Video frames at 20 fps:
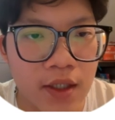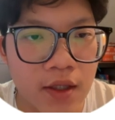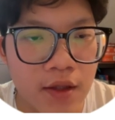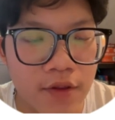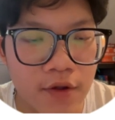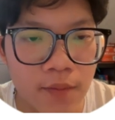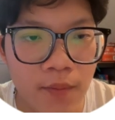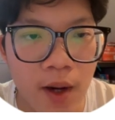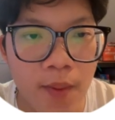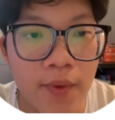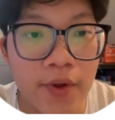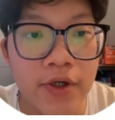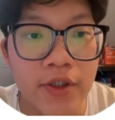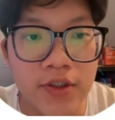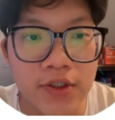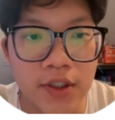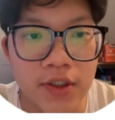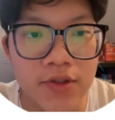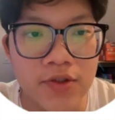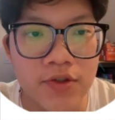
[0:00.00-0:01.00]
thermometer
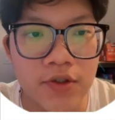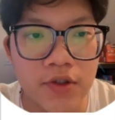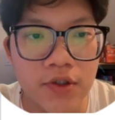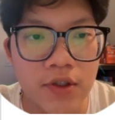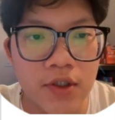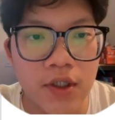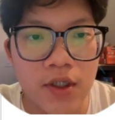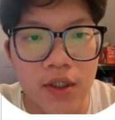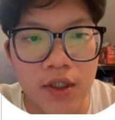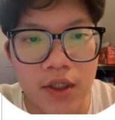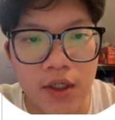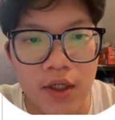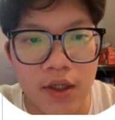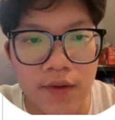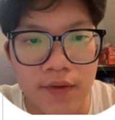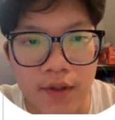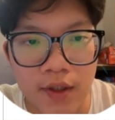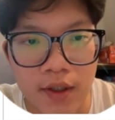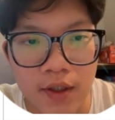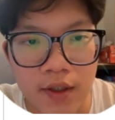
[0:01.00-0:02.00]
sensor.
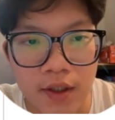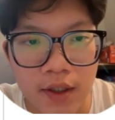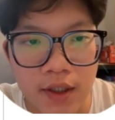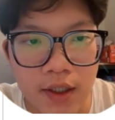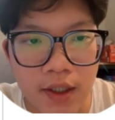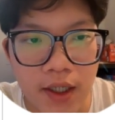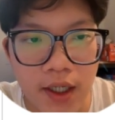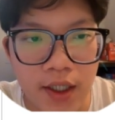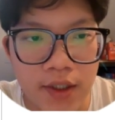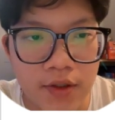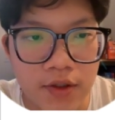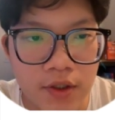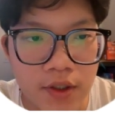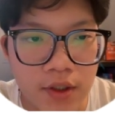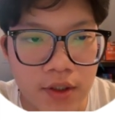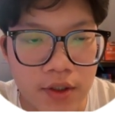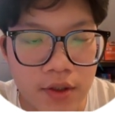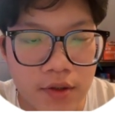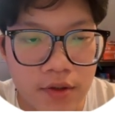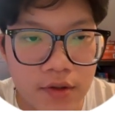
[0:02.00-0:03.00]
And then I
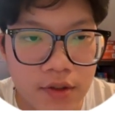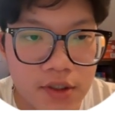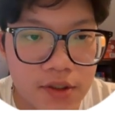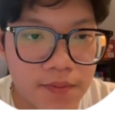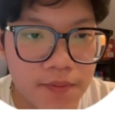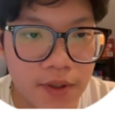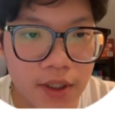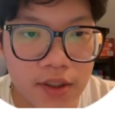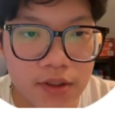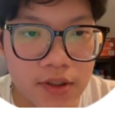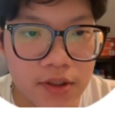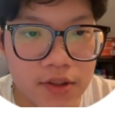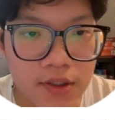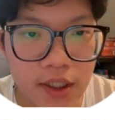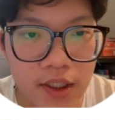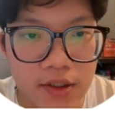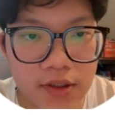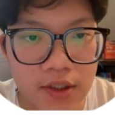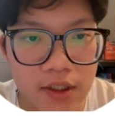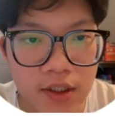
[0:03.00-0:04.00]
did display
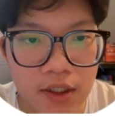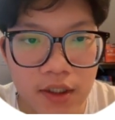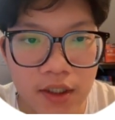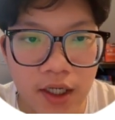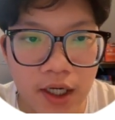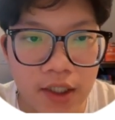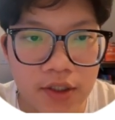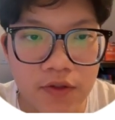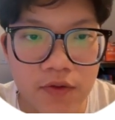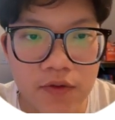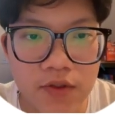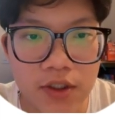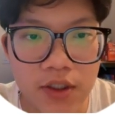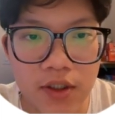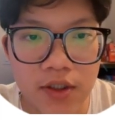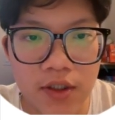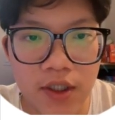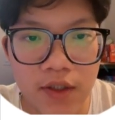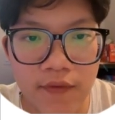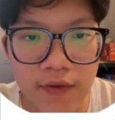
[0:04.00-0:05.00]
detected
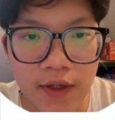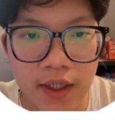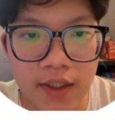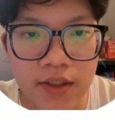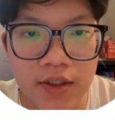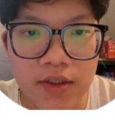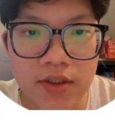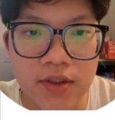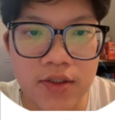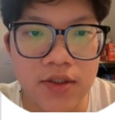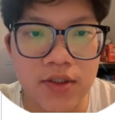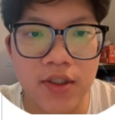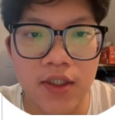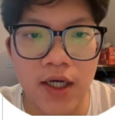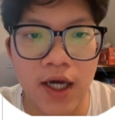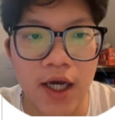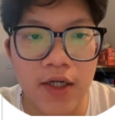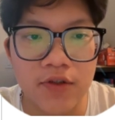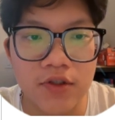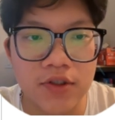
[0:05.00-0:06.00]
I2C device
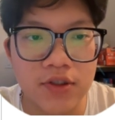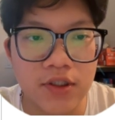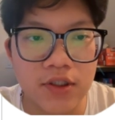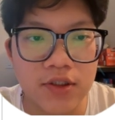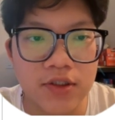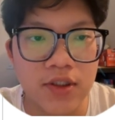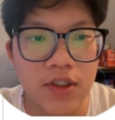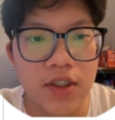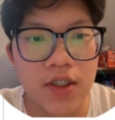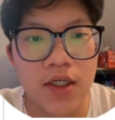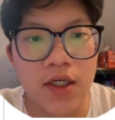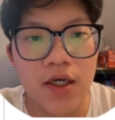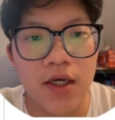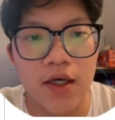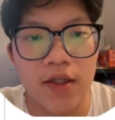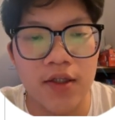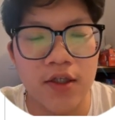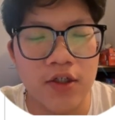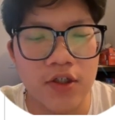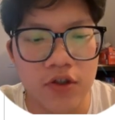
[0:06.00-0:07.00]
addresses,
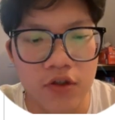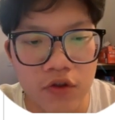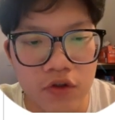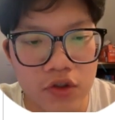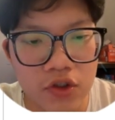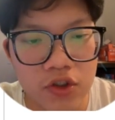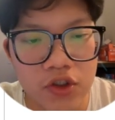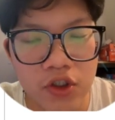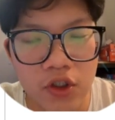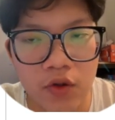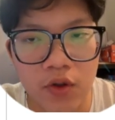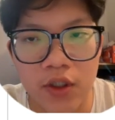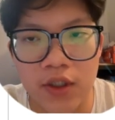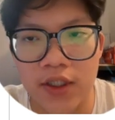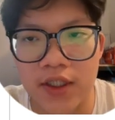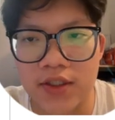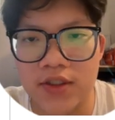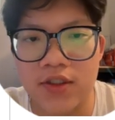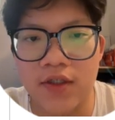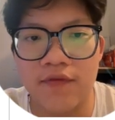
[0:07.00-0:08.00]
and then it'll just show a
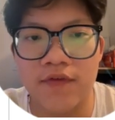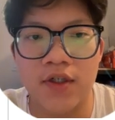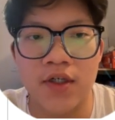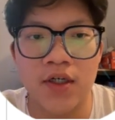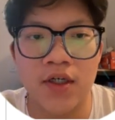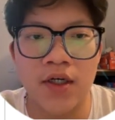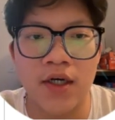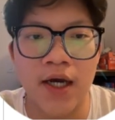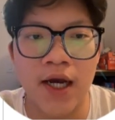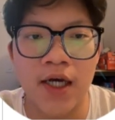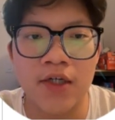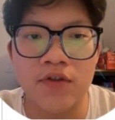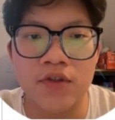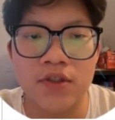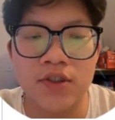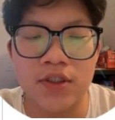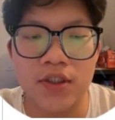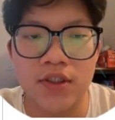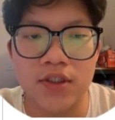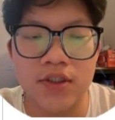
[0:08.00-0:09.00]
list of the
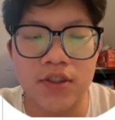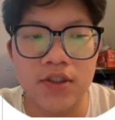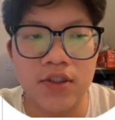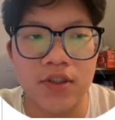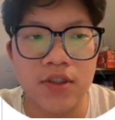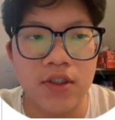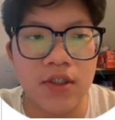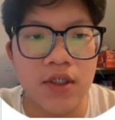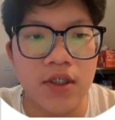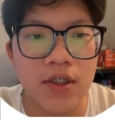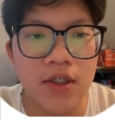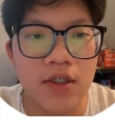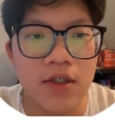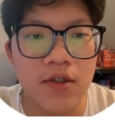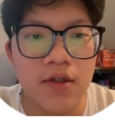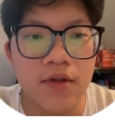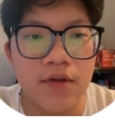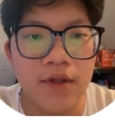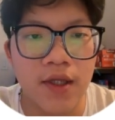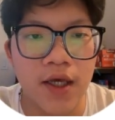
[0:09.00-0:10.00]
addresses
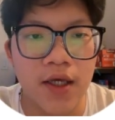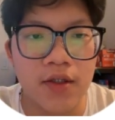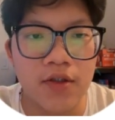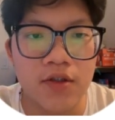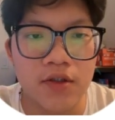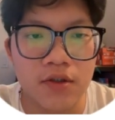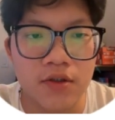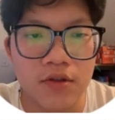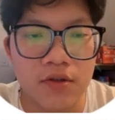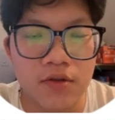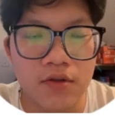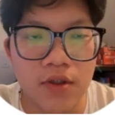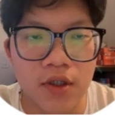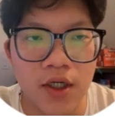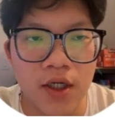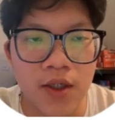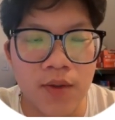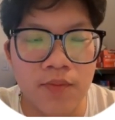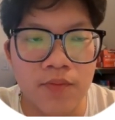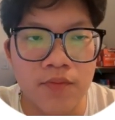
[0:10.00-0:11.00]
that
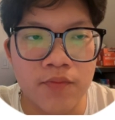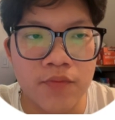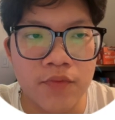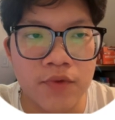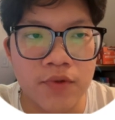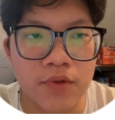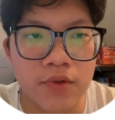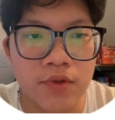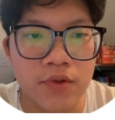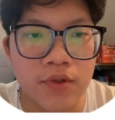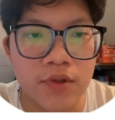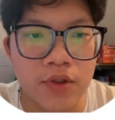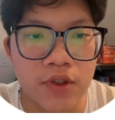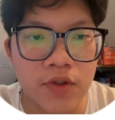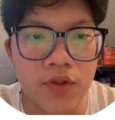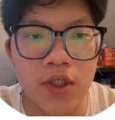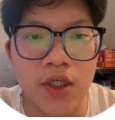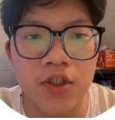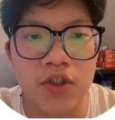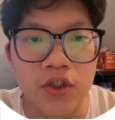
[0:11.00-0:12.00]

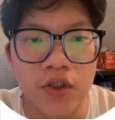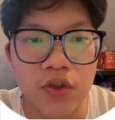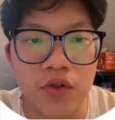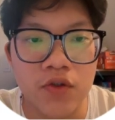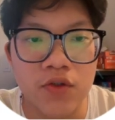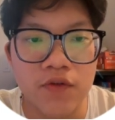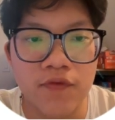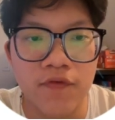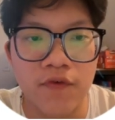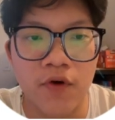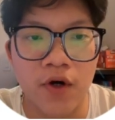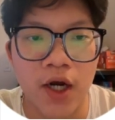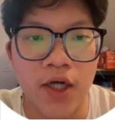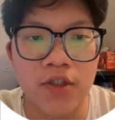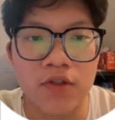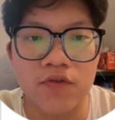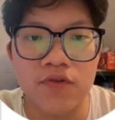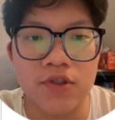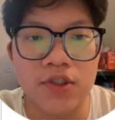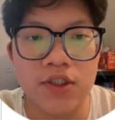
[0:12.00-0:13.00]
you can use for
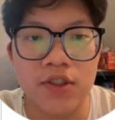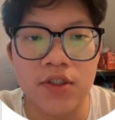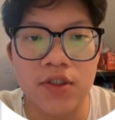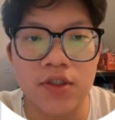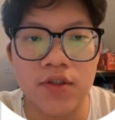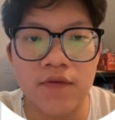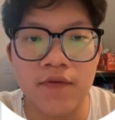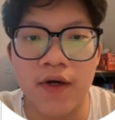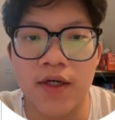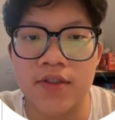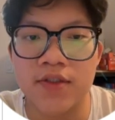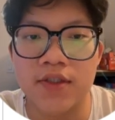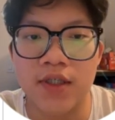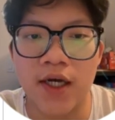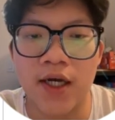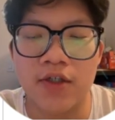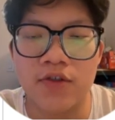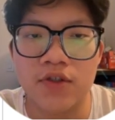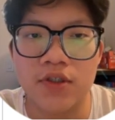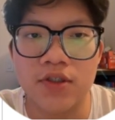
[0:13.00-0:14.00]
I2C device
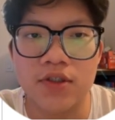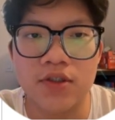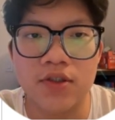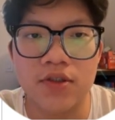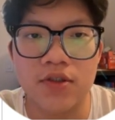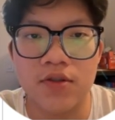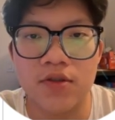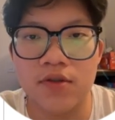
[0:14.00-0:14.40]
address.